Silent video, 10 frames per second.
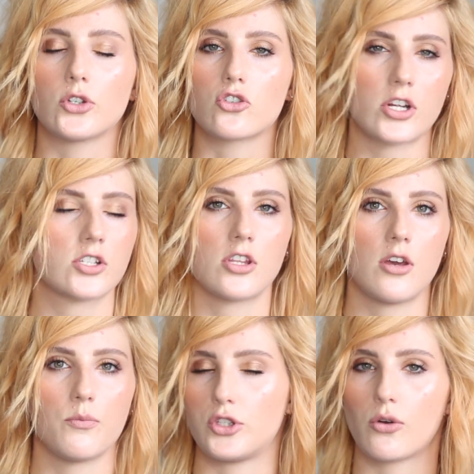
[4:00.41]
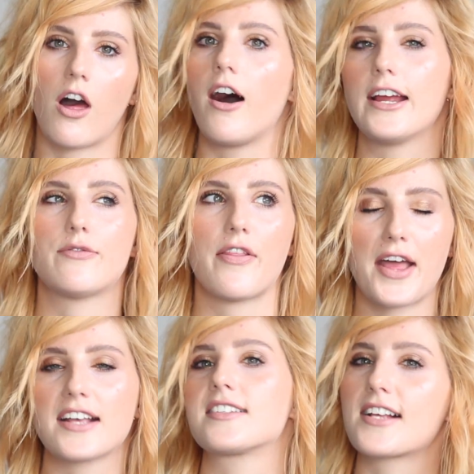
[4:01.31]
you could trust them with your life? And
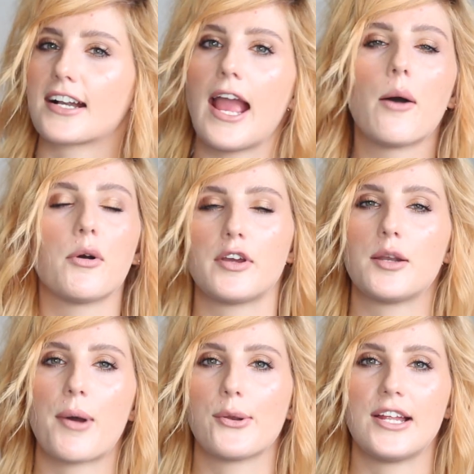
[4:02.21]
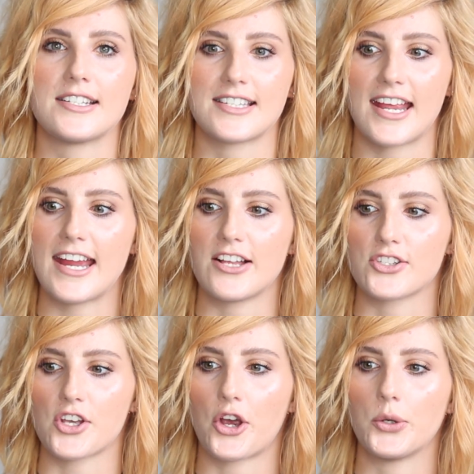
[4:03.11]
that's exactly how I feel about Lindsay. And
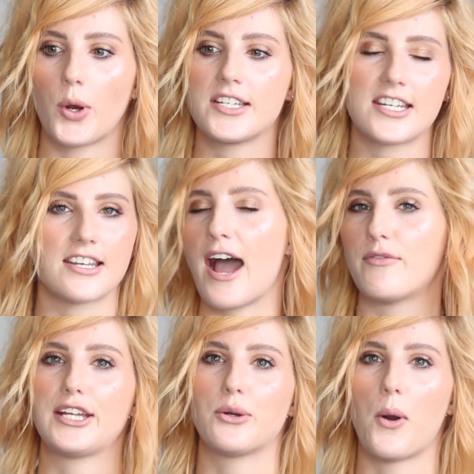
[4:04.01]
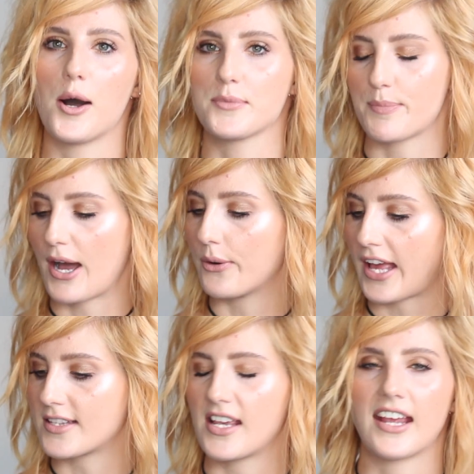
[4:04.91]
so I didn't have any qualms about
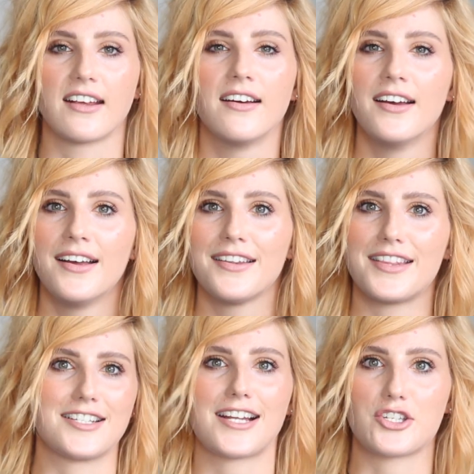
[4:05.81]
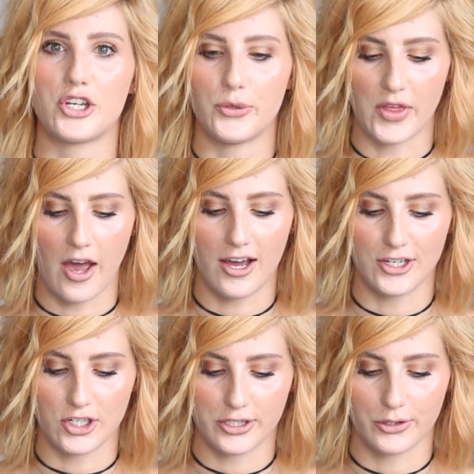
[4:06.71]
getting this tattoo with her.
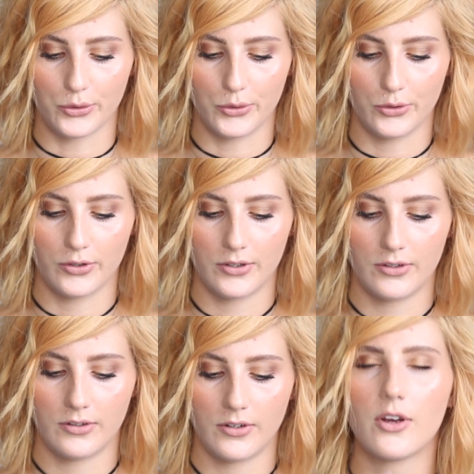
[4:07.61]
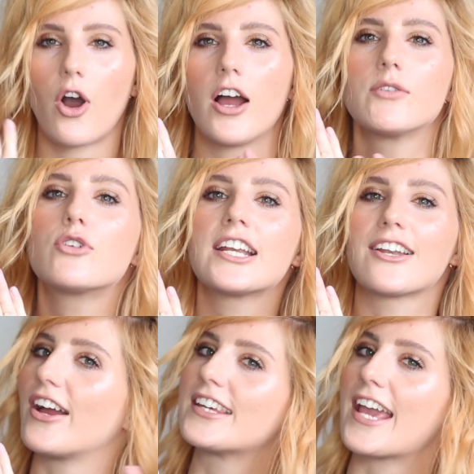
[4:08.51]
I just thought, I really
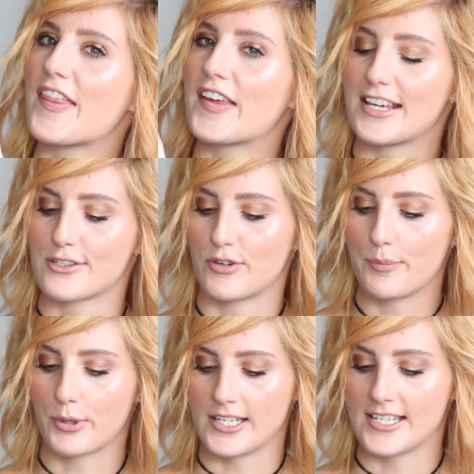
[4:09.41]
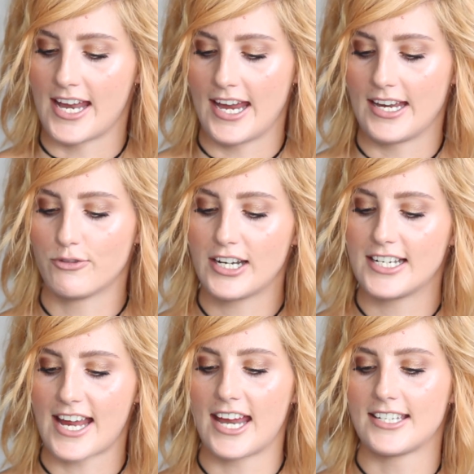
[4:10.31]
like it. I think it's really pretty,
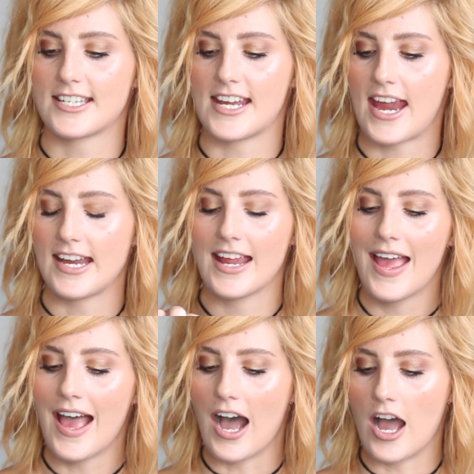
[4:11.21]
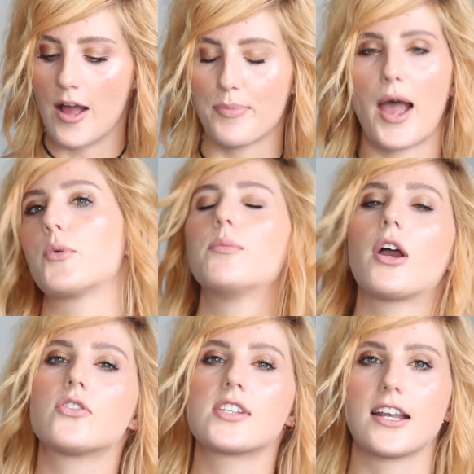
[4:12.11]
really dainty. And we
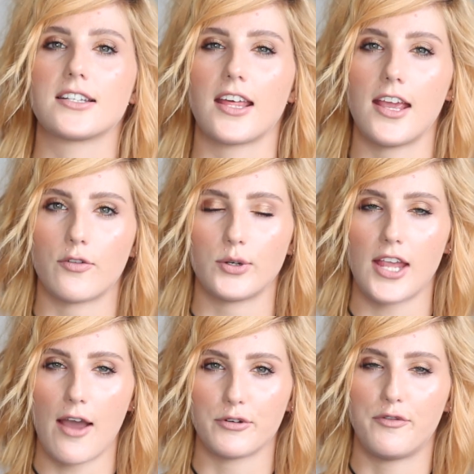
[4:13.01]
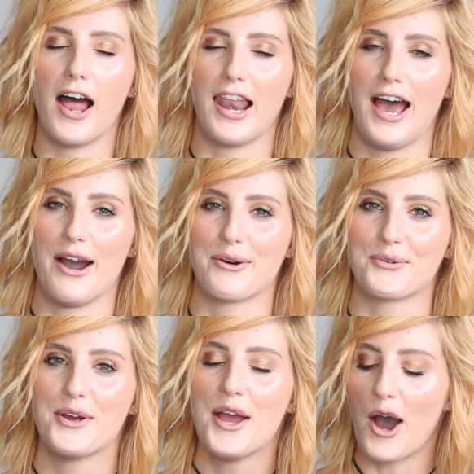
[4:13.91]
both said that if we ever fell
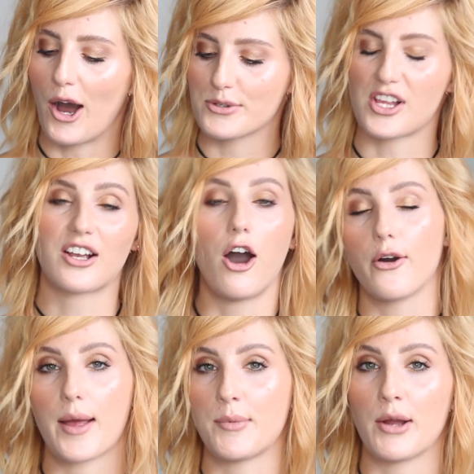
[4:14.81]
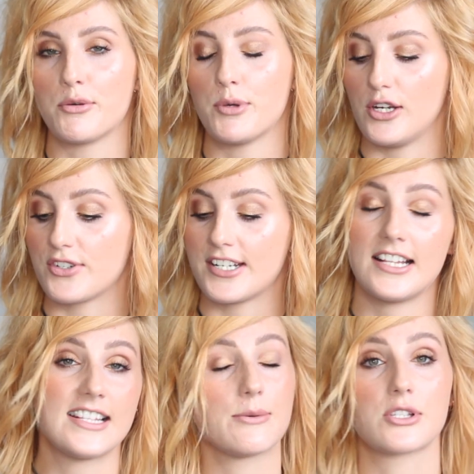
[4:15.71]
out, I was like, I'll get mine removed. And
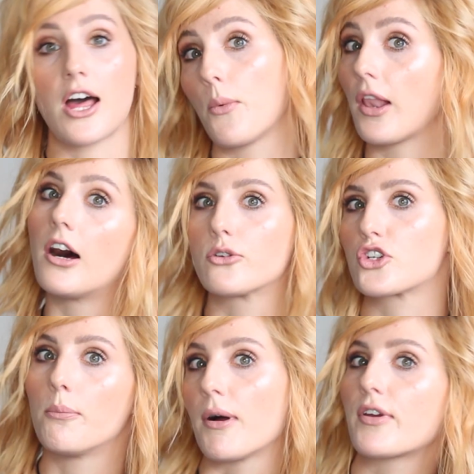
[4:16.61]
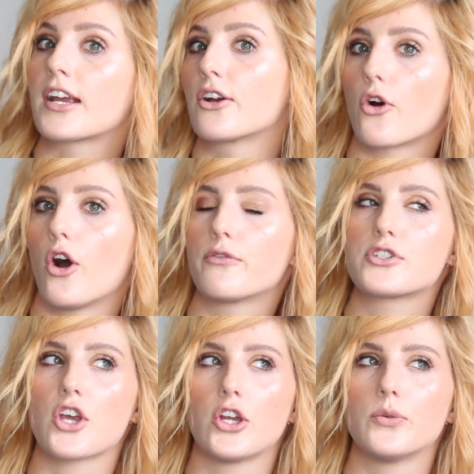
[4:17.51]
Lindsay was like, well, I'll chop my finger off.
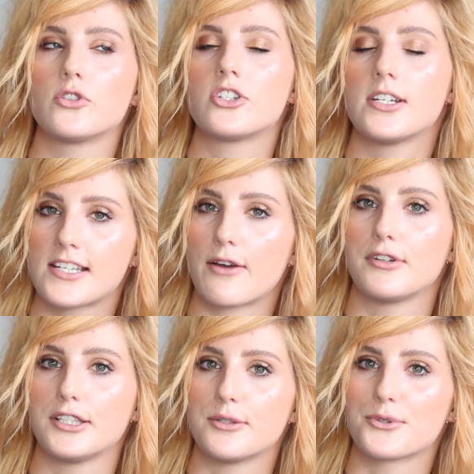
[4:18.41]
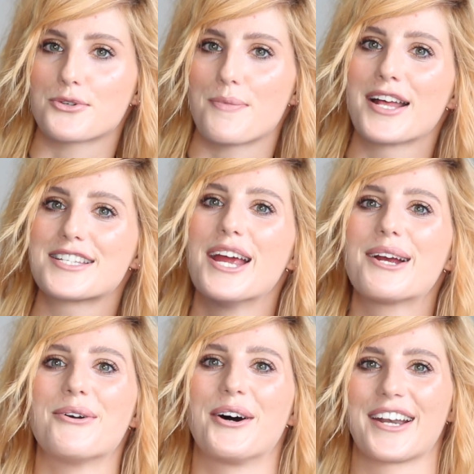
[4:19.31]
So she's definitely the more
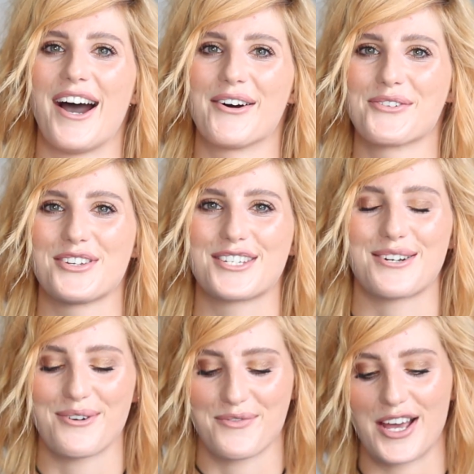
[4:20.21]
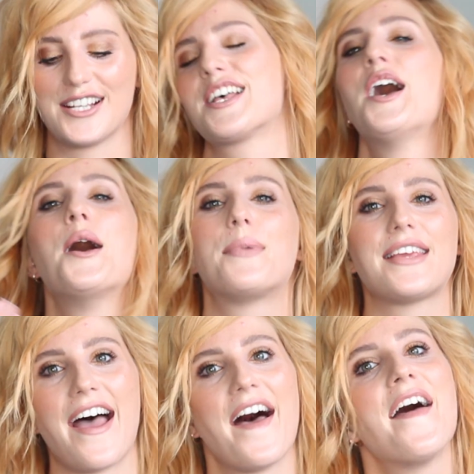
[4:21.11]
dramatic one out of the two of us. But
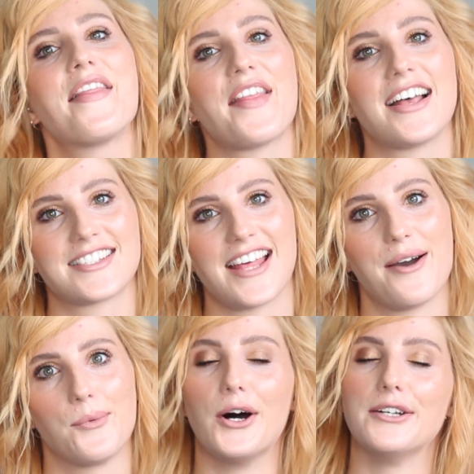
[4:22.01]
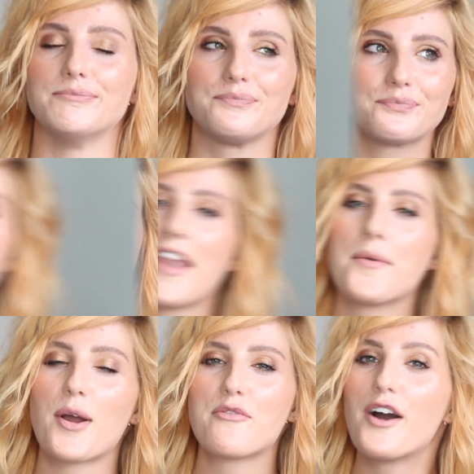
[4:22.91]
yeah, that's that one. And
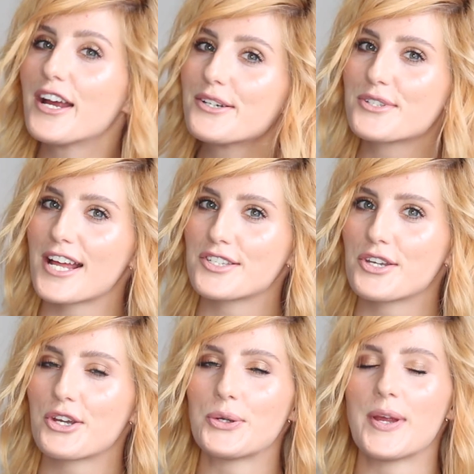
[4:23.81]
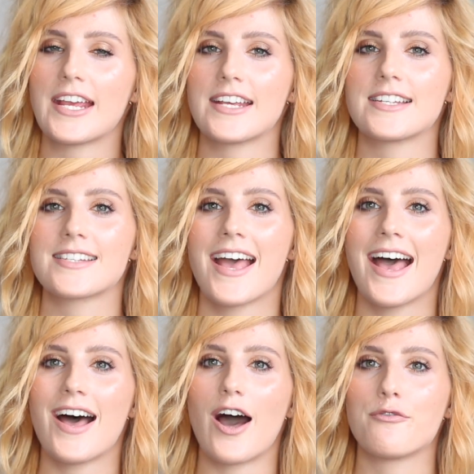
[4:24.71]
then my final tattoo is
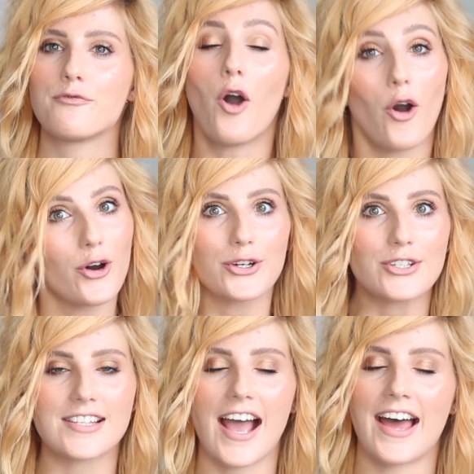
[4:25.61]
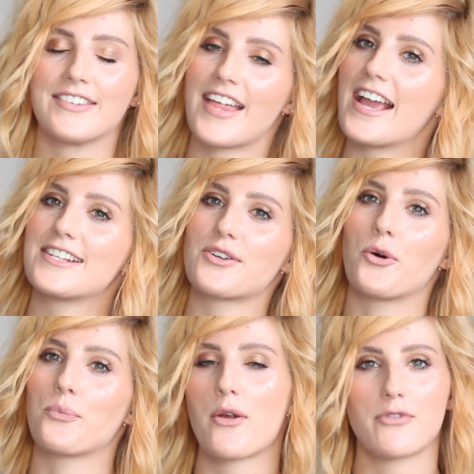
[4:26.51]
a fox, and that is
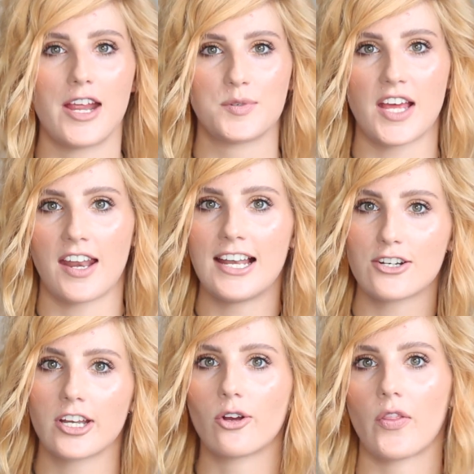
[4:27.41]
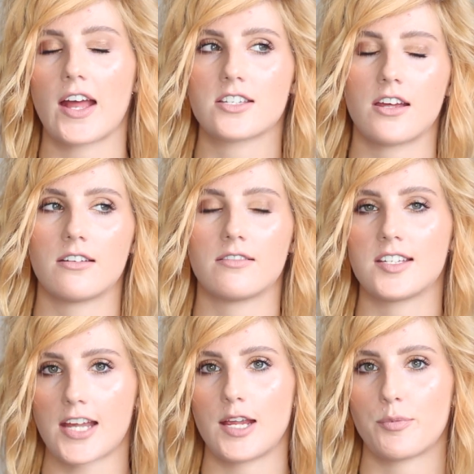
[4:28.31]
on my ribs. And I literally got that done
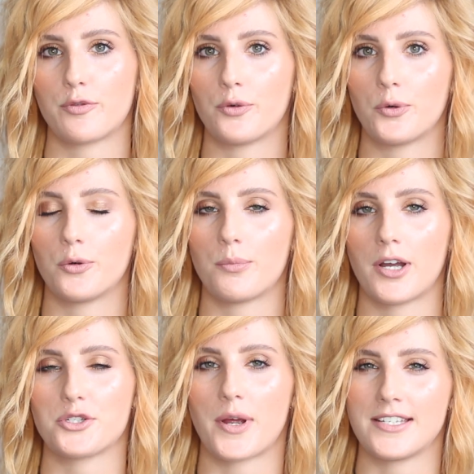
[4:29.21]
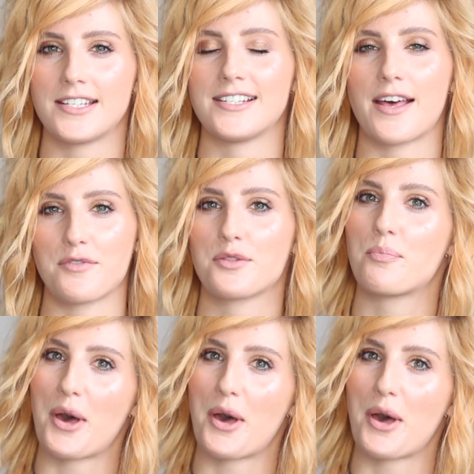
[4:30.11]
the day before my 27th